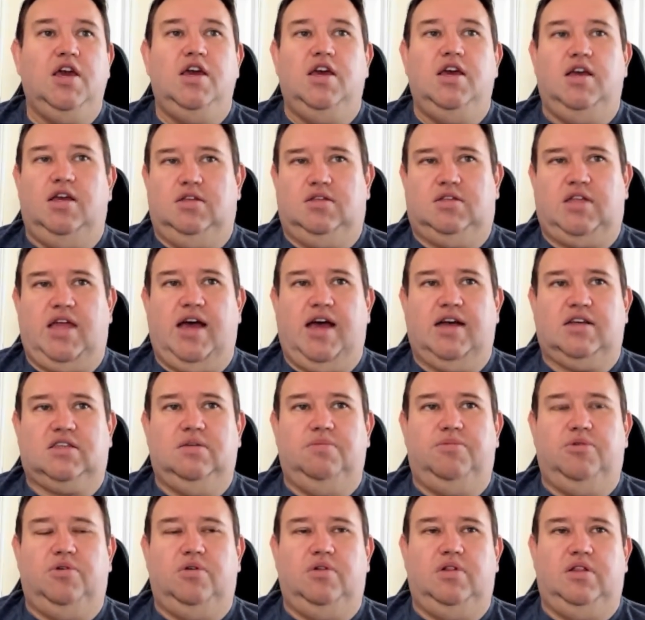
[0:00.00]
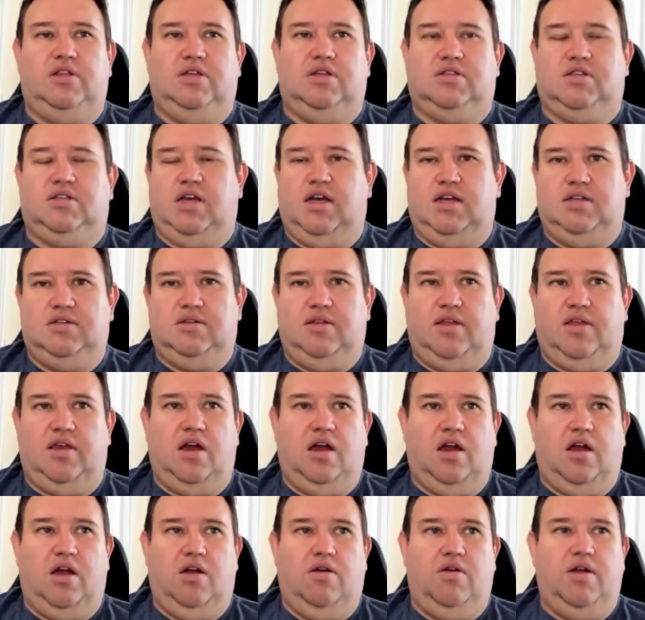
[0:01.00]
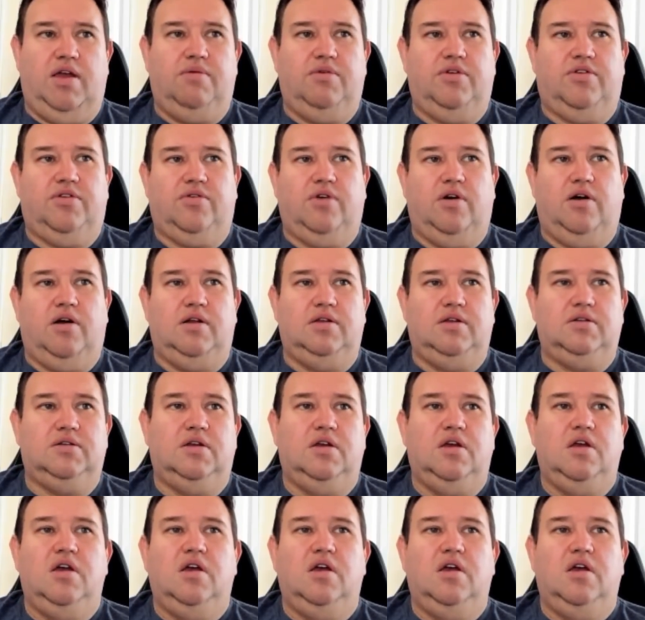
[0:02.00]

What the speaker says: is taxable and the size of the IRA withdrawals.